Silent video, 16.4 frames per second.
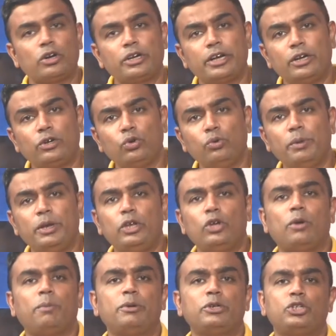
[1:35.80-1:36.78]
not get too
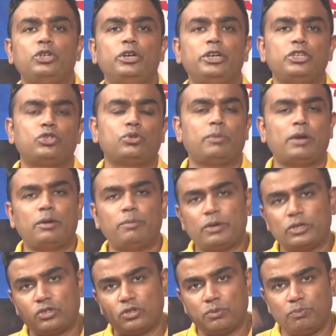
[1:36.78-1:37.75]
many opportunities to bat
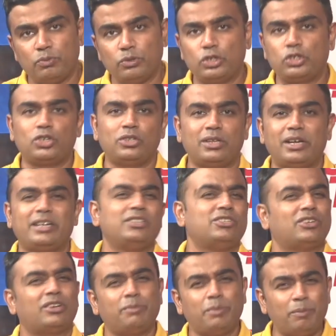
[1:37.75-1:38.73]
because of the position that
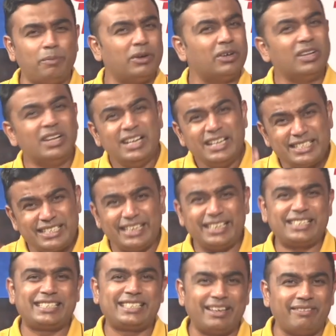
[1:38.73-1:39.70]
he's in. Remember,
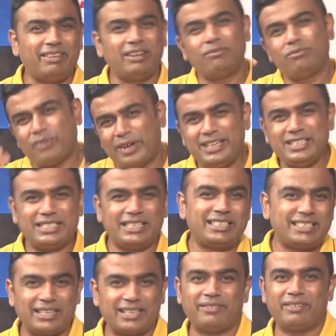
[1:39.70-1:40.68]
6-7,
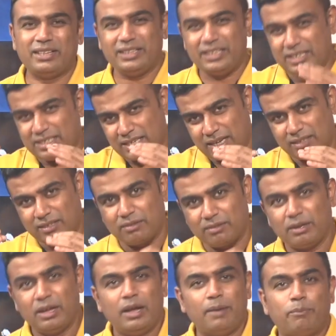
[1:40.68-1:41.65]
5-6-7, these are
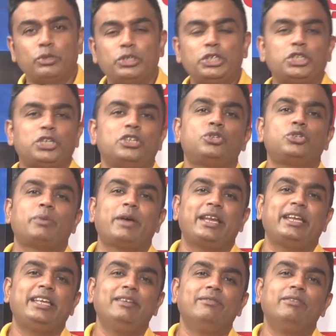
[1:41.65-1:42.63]
the positions
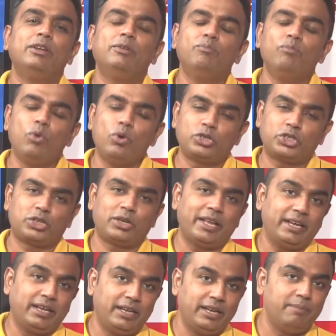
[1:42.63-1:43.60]
where he will most
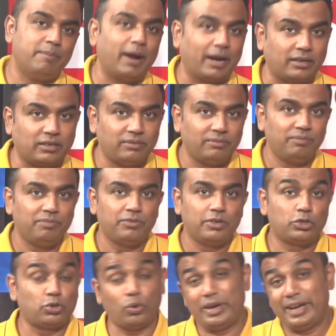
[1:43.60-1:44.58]
likely bat.
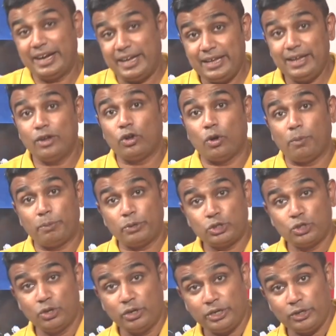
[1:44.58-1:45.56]
So, getting an
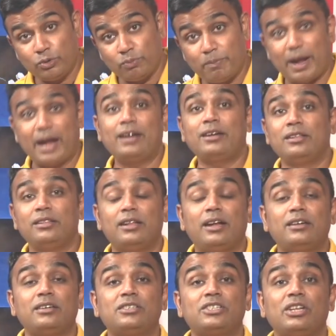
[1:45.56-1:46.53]
opportunity to bat in
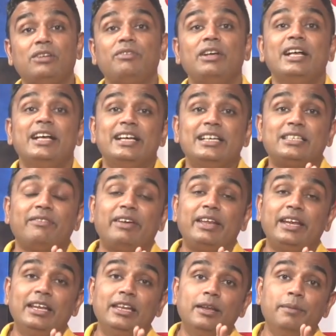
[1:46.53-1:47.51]
that itself is a
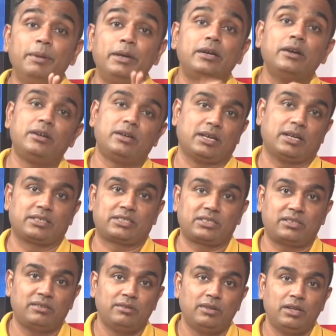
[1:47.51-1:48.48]
very limited
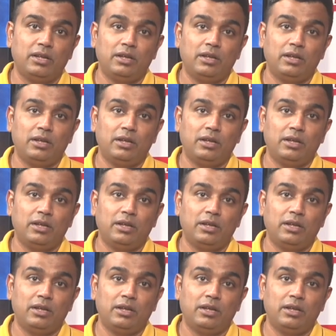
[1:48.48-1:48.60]
task.